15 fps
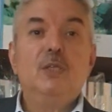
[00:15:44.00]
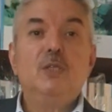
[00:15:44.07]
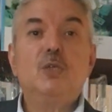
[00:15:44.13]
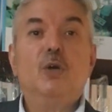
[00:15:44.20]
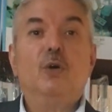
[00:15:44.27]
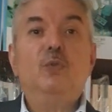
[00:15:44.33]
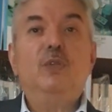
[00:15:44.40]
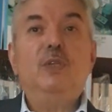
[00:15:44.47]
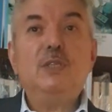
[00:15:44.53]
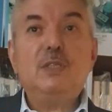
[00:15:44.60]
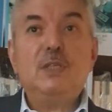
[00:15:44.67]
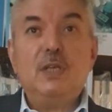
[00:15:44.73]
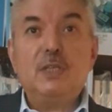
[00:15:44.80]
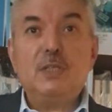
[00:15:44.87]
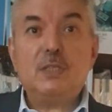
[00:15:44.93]
So
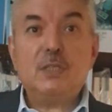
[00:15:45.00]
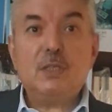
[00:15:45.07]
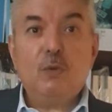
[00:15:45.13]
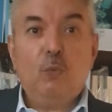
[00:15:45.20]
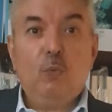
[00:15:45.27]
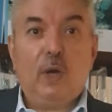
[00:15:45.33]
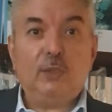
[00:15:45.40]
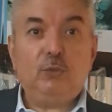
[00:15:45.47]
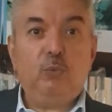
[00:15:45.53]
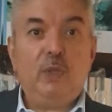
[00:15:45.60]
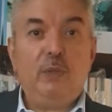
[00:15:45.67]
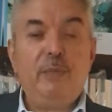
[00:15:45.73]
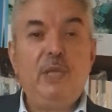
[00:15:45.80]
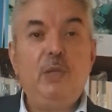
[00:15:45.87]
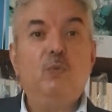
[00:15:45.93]
this is what
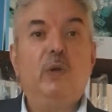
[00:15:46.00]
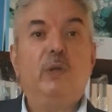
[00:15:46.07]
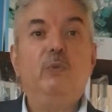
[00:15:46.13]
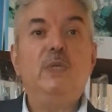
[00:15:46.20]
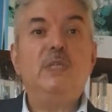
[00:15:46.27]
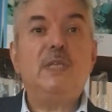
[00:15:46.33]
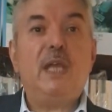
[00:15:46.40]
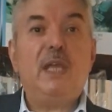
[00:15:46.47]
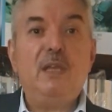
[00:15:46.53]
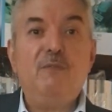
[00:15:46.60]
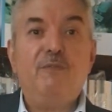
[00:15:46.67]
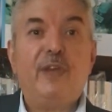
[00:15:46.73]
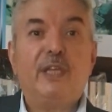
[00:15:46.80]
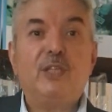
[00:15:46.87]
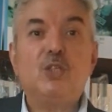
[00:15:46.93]
we mean when we say
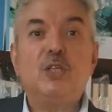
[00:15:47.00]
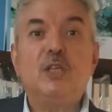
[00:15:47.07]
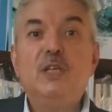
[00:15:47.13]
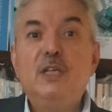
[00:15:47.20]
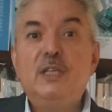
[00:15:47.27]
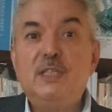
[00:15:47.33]
infection,